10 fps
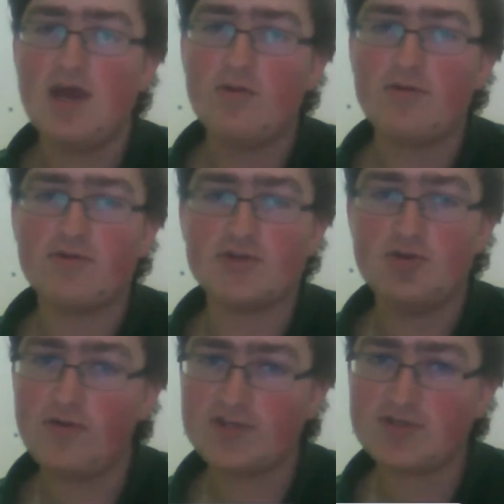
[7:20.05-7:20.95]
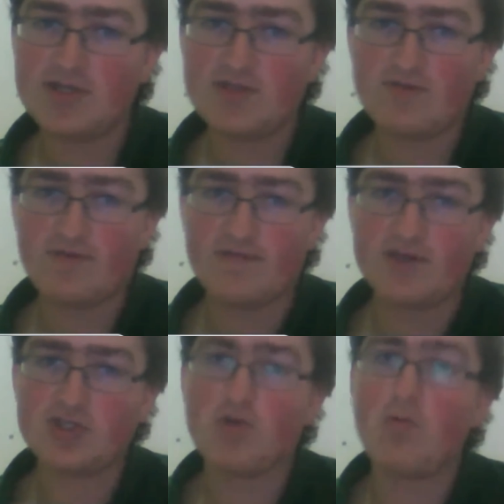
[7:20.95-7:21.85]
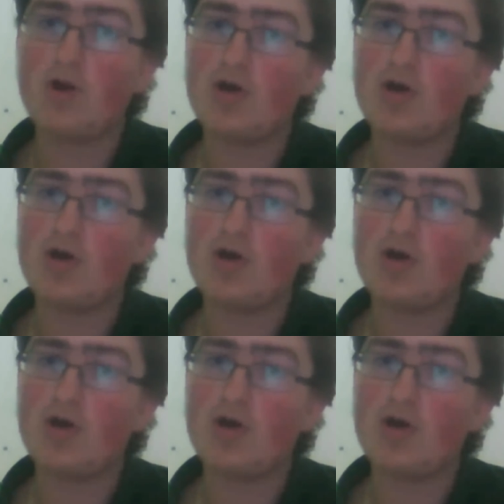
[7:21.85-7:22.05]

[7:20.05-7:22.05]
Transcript: We've got 2 Eviscerates for a finisher, 1